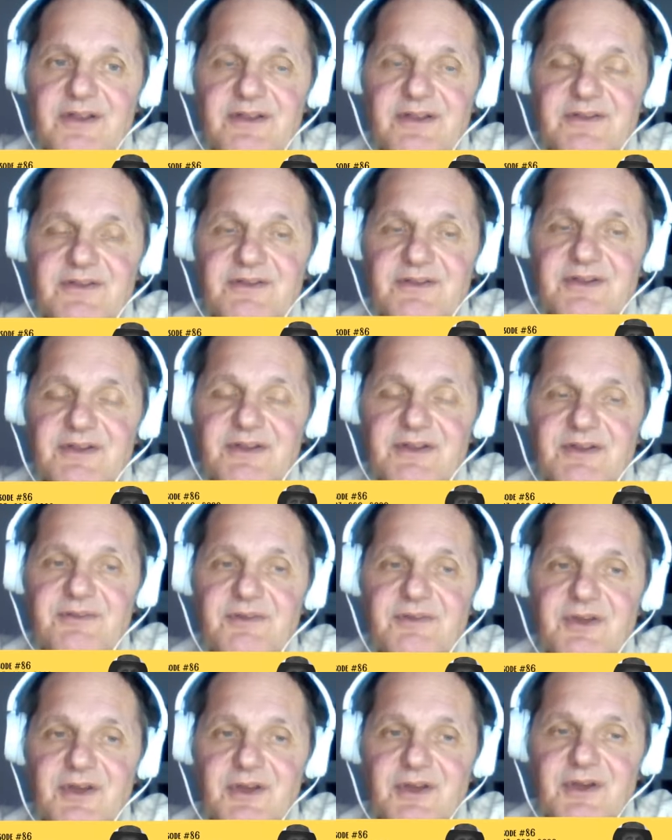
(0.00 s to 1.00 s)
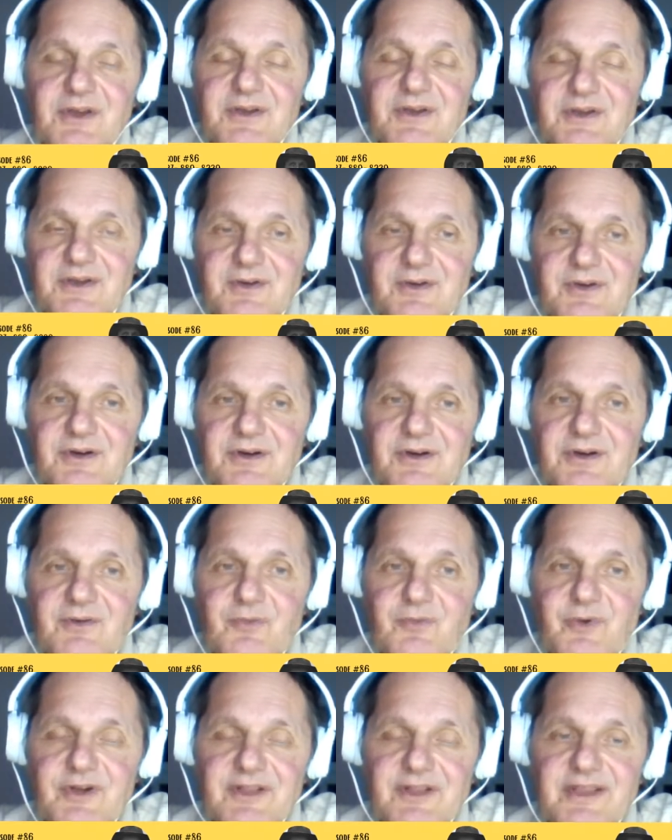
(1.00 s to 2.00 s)
and he
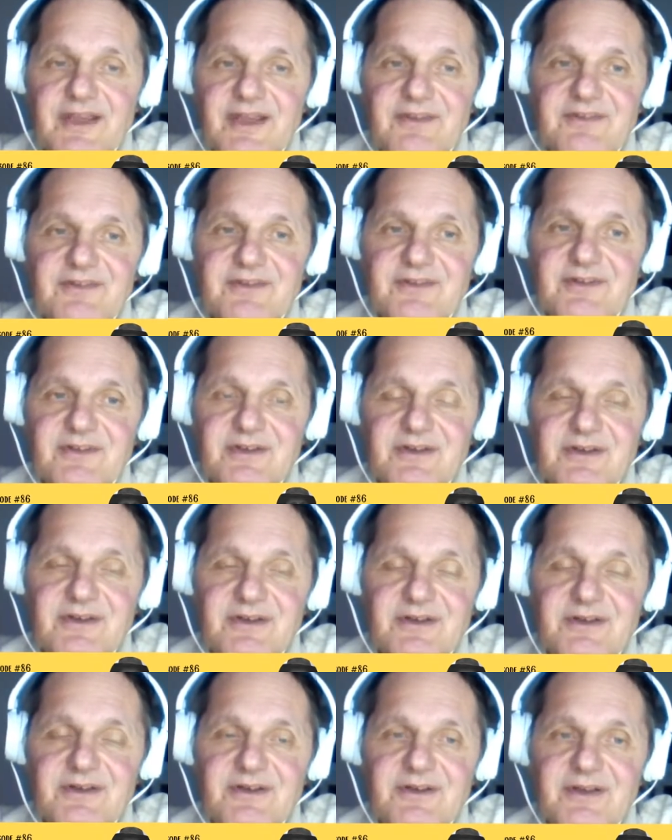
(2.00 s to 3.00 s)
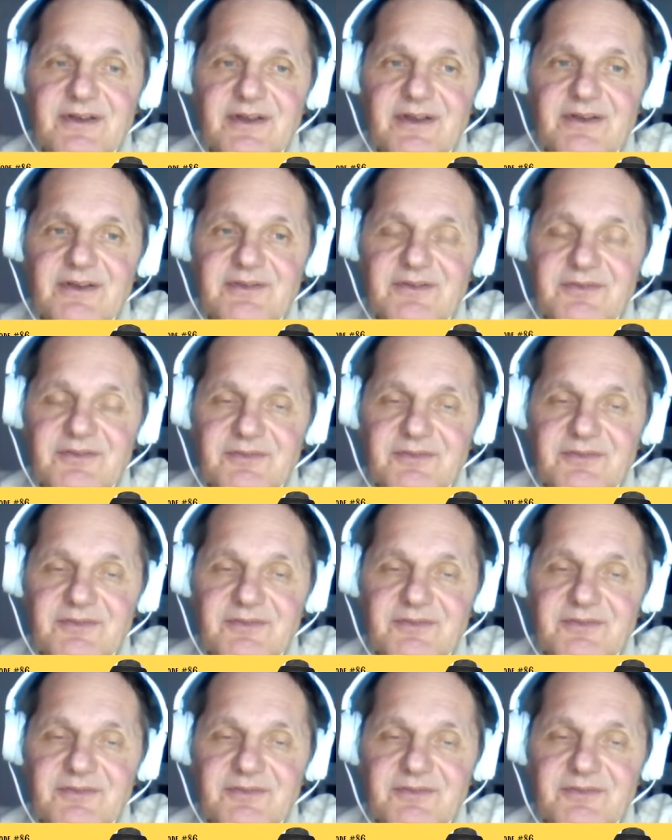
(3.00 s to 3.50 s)
will get a